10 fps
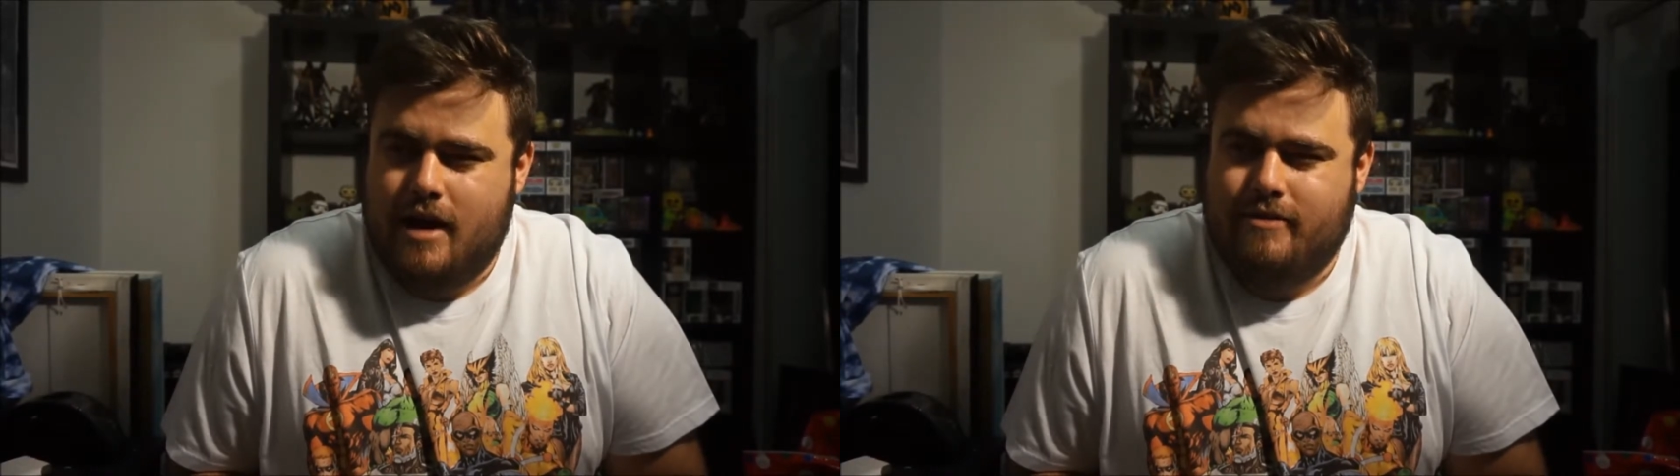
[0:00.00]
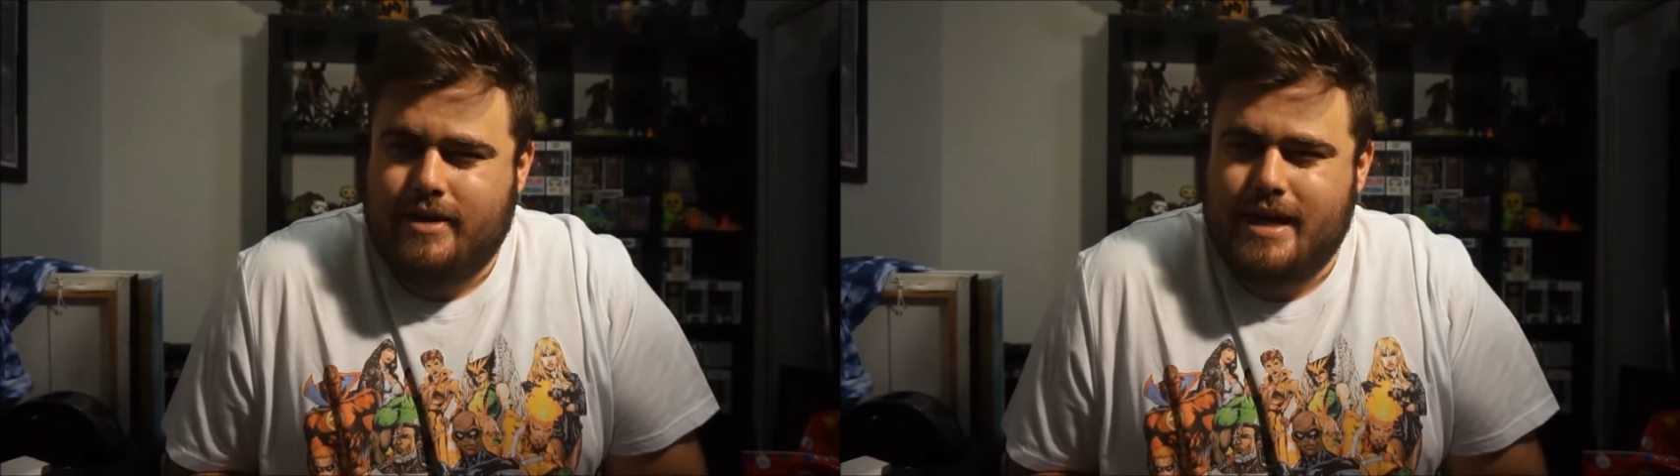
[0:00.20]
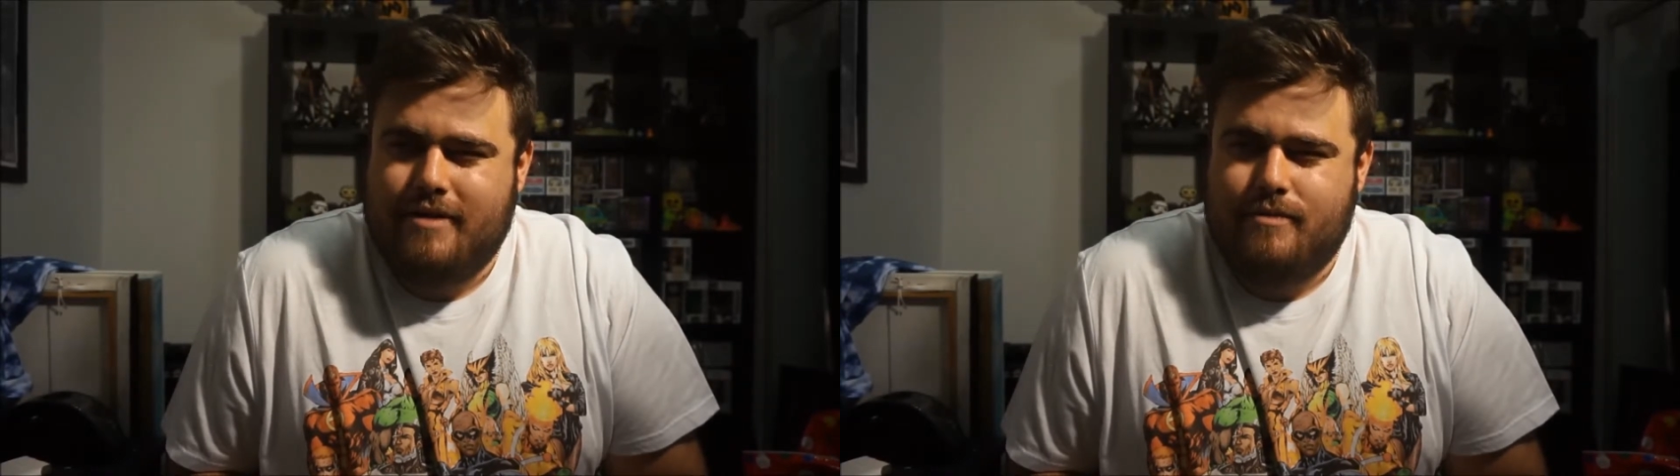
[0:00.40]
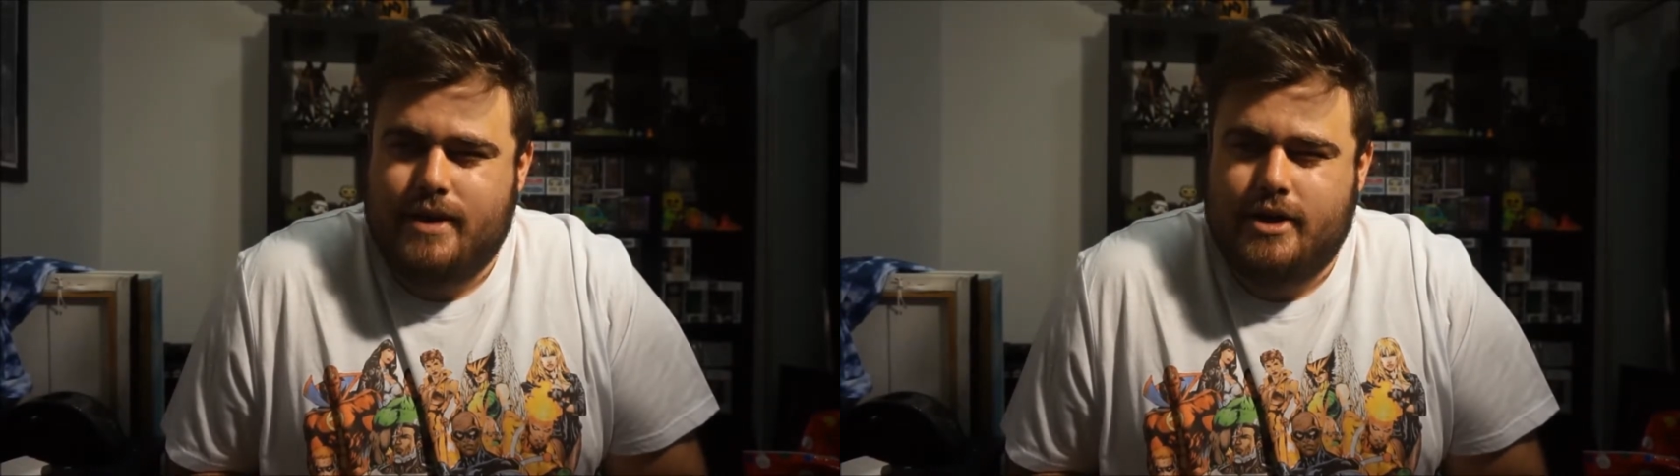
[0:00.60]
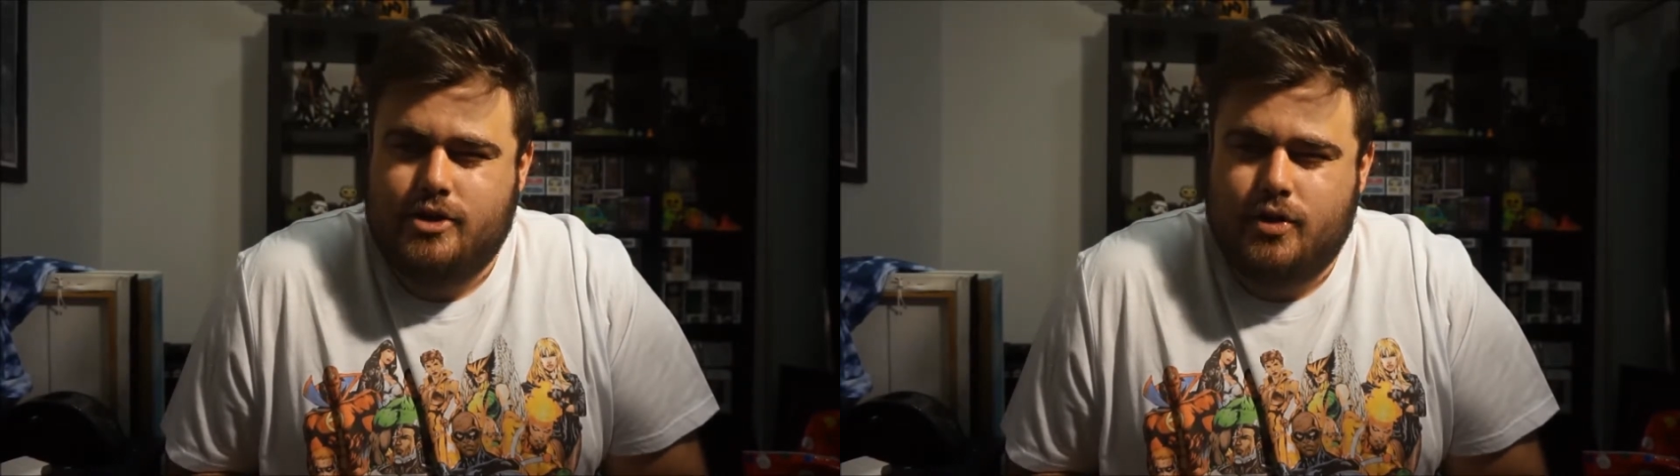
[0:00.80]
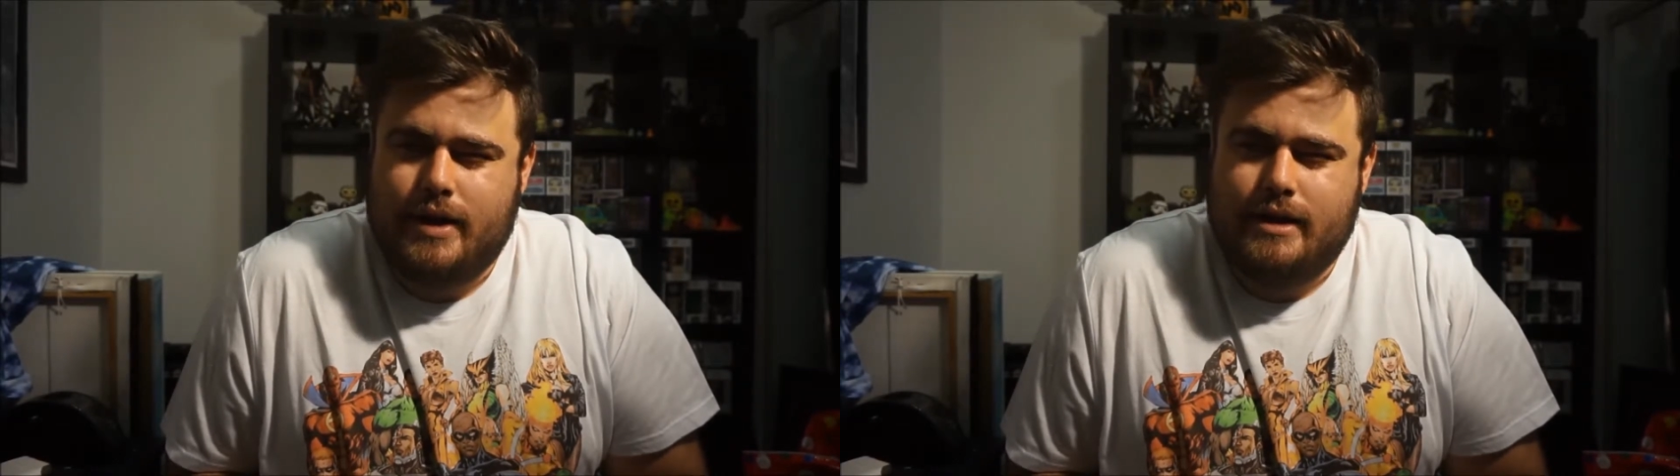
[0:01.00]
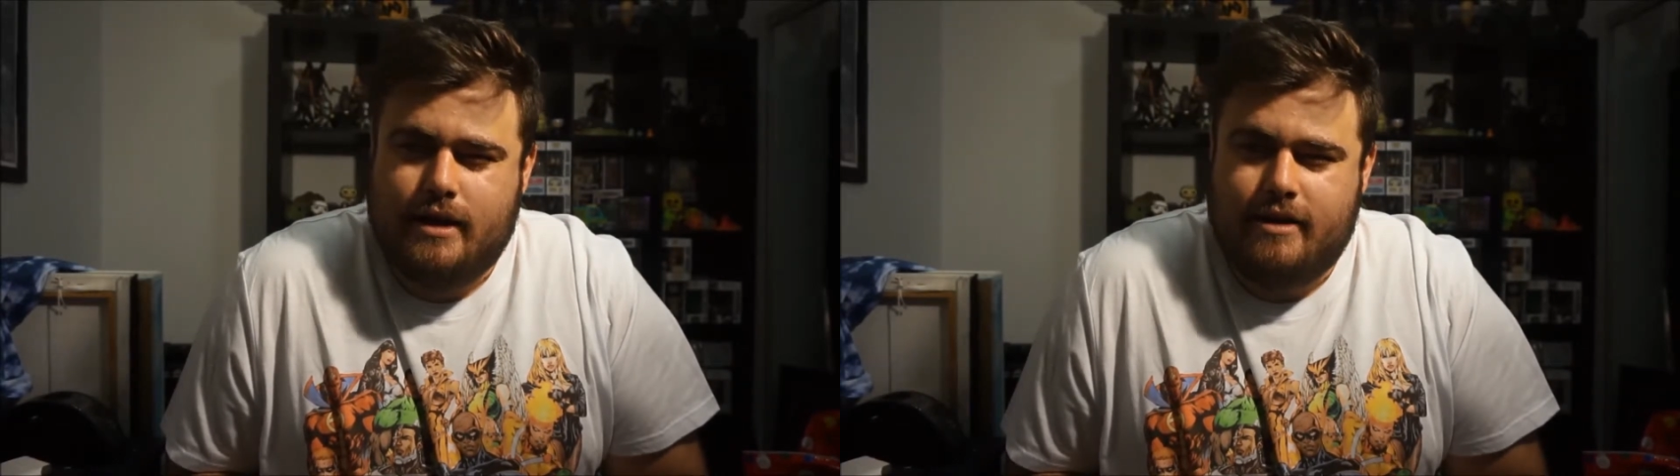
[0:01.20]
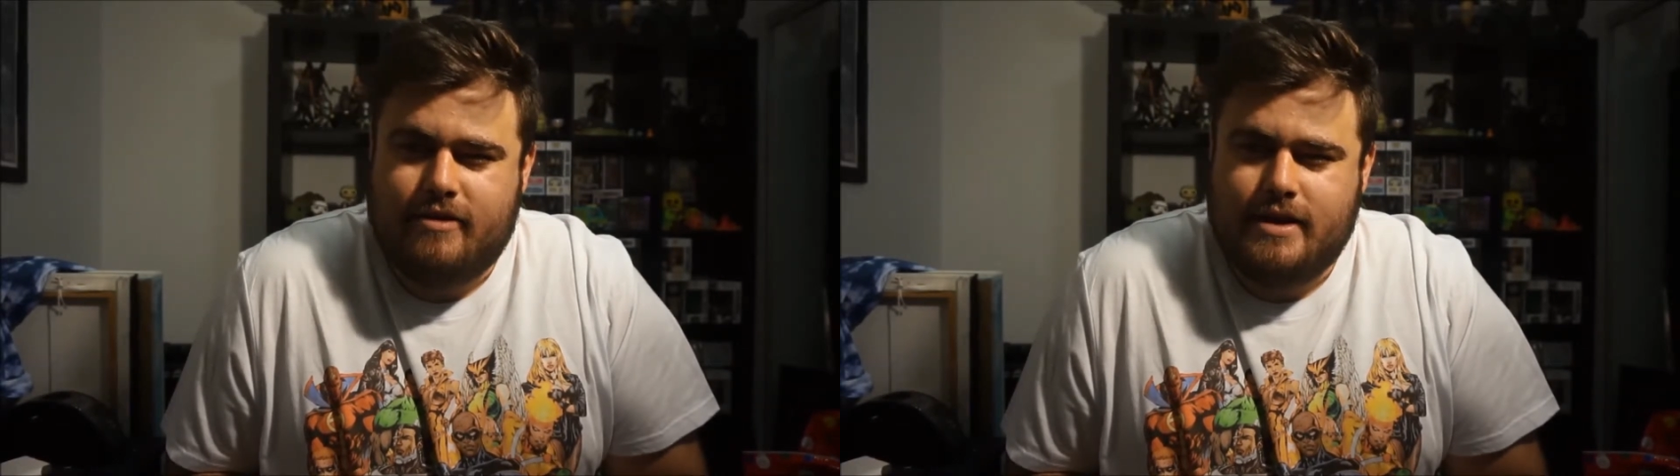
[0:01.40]
really haven't been enjoying
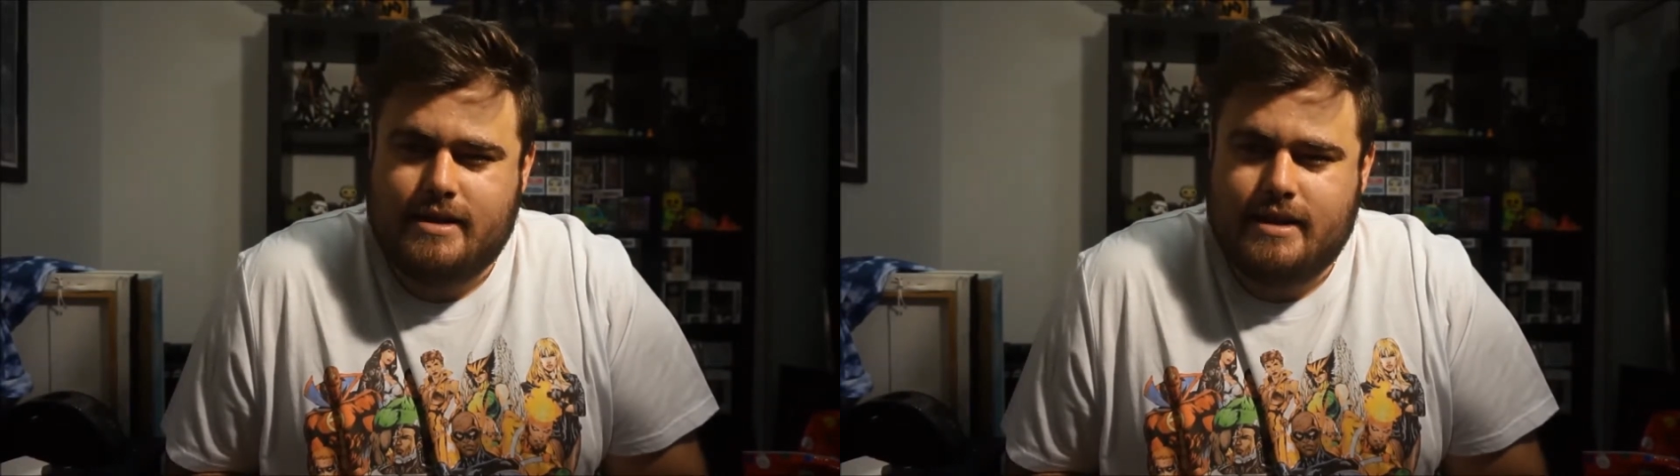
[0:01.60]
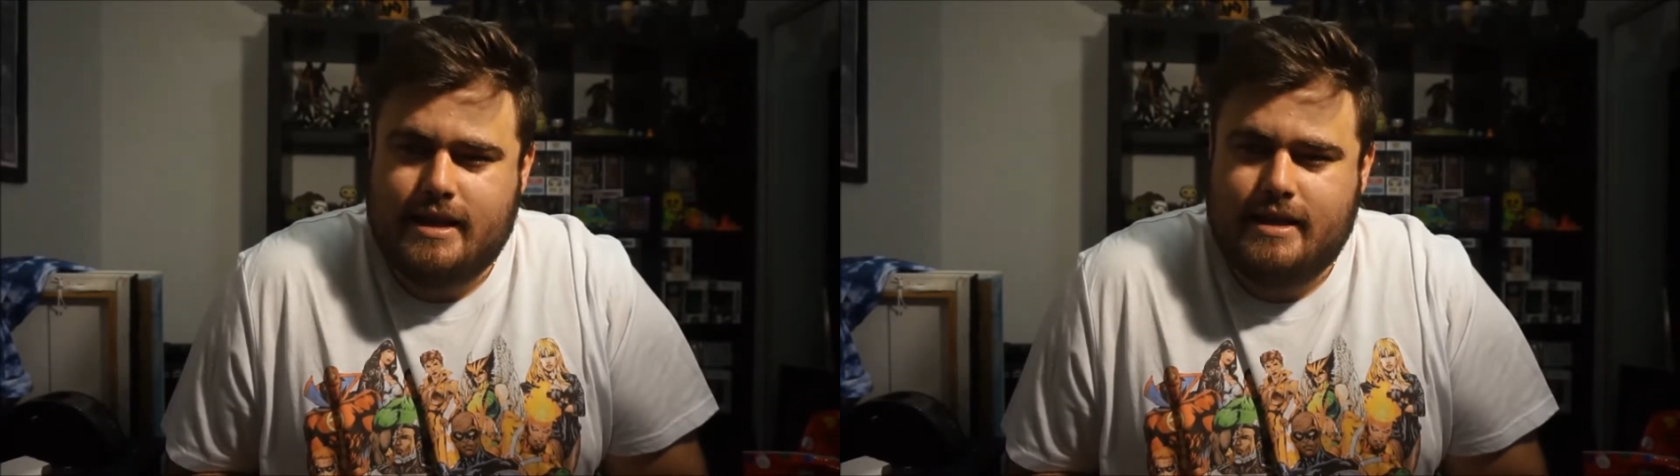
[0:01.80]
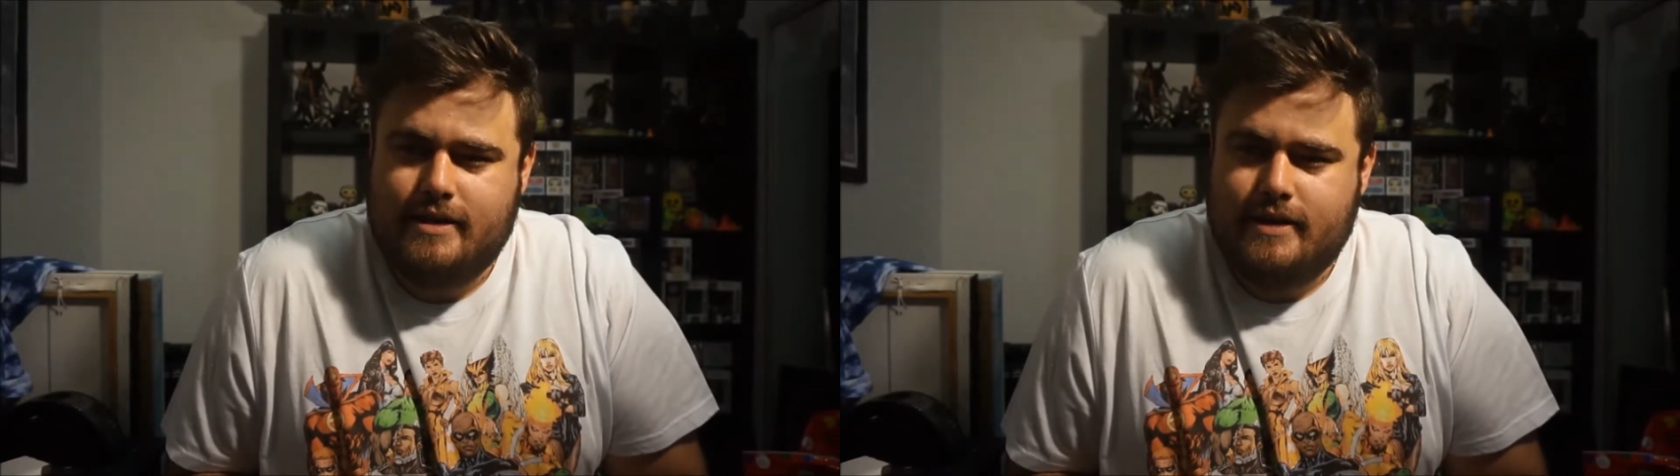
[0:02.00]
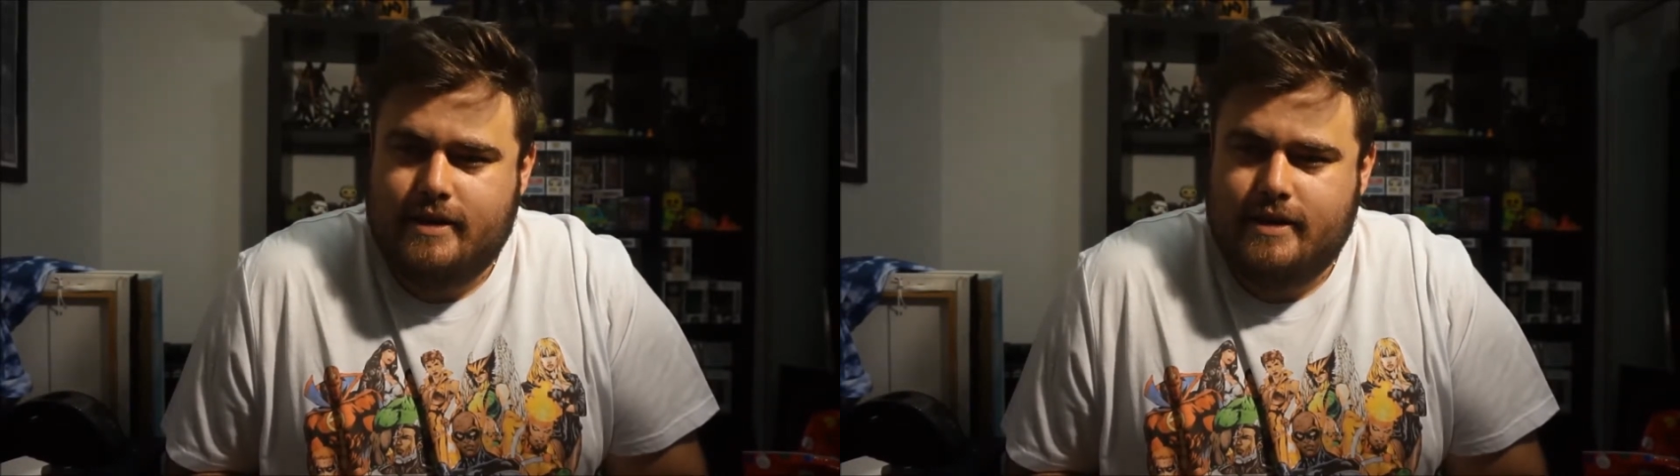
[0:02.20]
life recently.